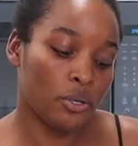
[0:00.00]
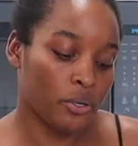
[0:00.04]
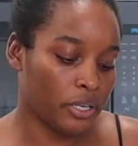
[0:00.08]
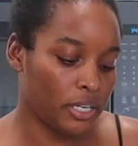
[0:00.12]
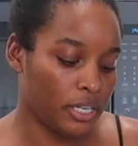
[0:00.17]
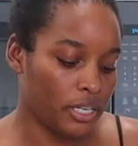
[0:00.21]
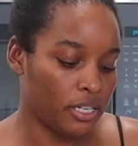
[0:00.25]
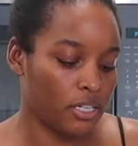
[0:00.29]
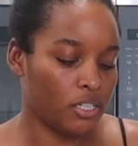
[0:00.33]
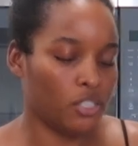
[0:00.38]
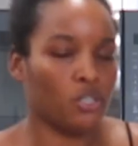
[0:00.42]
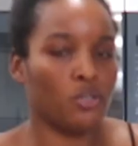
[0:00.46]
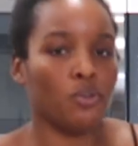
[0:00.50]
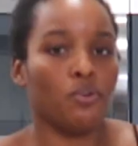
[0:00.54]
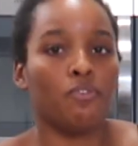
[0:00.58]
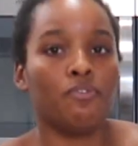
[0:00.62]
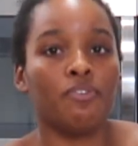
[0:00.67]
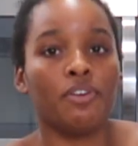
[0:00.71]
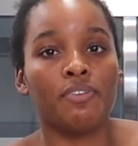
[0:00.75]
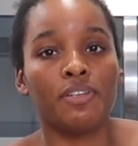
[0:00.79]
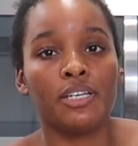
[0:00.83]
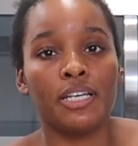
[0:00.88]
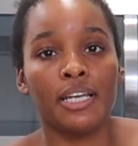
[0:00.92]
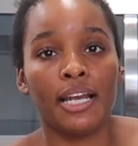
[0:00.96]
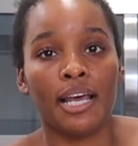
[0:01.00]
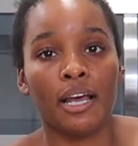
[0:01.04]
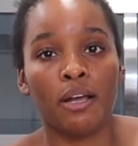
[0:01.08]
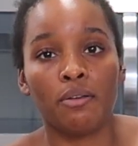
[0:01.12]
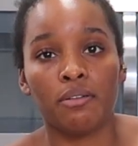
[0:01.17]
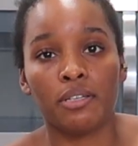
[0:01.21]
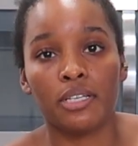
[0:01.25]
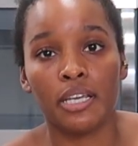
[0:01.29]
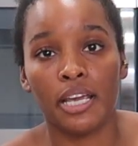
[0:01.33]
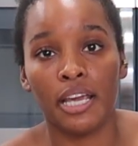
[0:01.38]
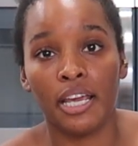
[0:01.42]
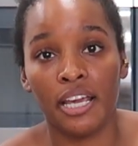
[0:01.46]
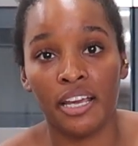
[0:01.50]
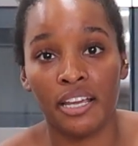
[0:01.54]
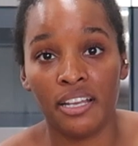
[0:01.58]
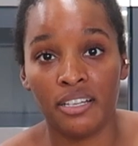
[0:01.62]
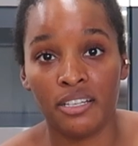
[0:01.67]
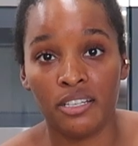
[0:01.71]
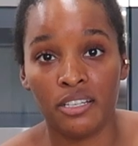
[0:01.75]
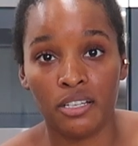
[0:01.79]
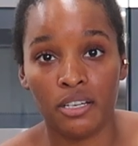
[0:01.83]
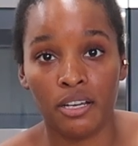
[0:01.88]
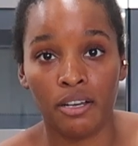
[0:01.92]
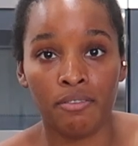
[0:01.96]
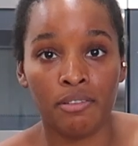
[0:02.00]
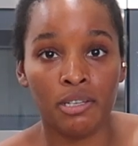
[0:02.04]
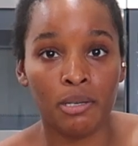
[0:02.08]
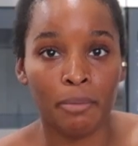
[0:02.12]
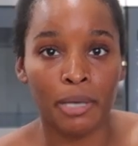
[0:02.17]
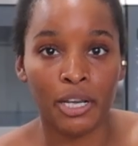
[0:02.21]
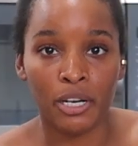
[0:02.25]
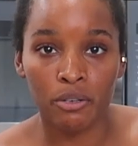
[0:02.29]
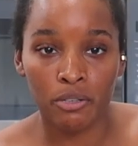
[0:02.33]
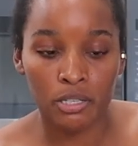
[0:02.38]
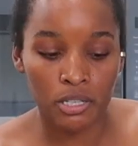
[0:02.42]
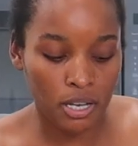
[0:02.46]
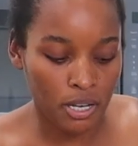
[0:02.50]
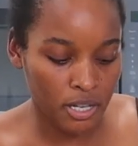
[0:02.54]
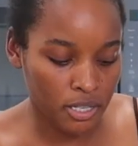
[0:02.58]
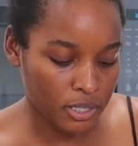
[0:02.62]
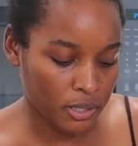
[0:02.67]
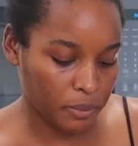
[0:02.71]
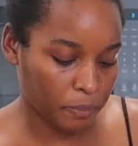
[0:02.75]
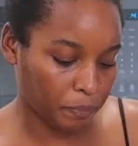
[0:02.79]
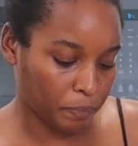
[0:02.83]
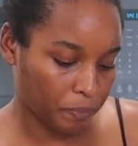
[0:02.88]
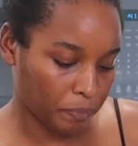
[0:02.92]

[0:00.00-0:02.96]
gonna need 2 15-ounce cans of tomato sauce.